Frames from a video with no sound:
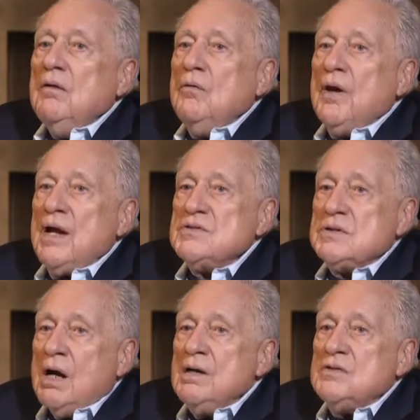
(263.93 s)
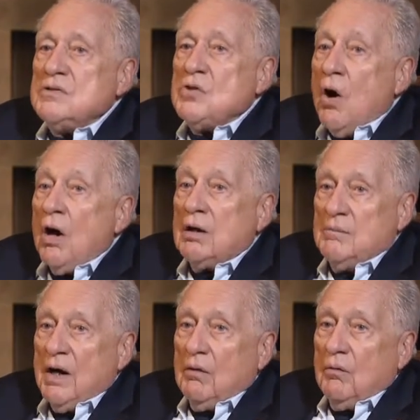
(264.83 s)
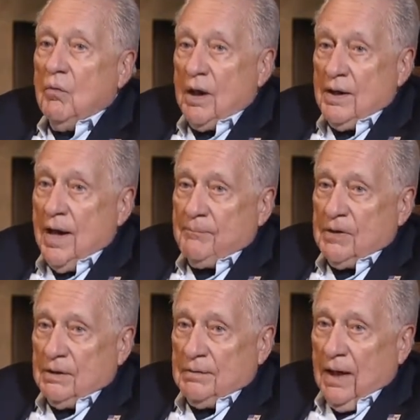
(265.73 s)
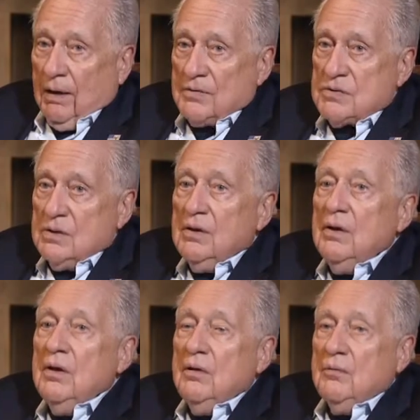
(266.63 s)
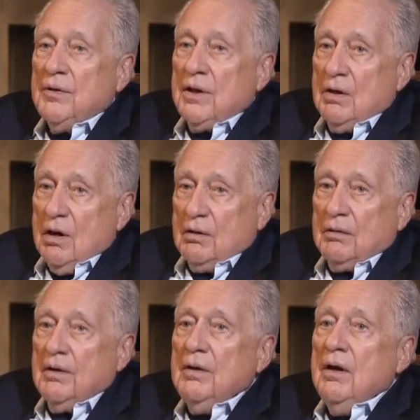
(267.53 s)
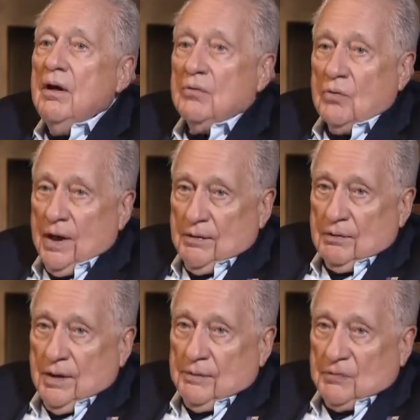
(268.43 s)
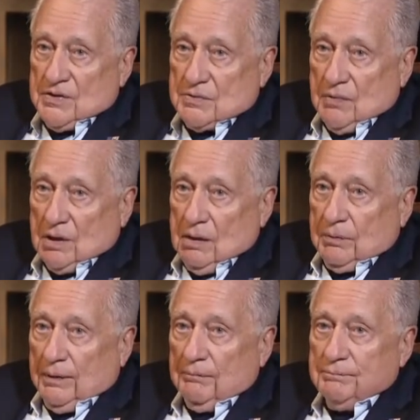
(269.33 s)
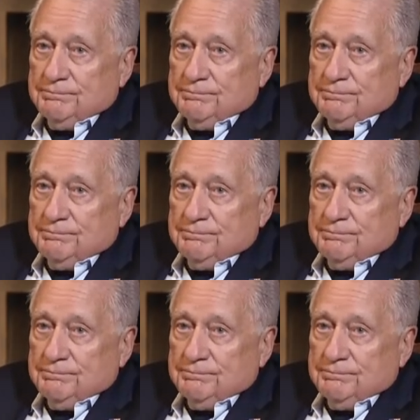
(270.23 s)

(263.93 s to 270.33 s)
when I started to talk about what had happened in Dallas with a young writer named Lisa McCubbin.